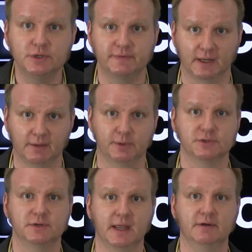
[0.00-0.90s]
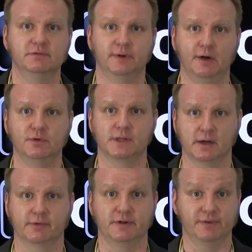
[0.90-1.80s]
developers to get involved with
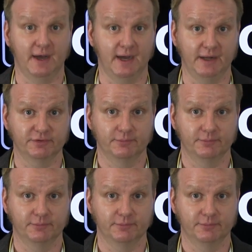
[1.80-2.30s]
Concrete5.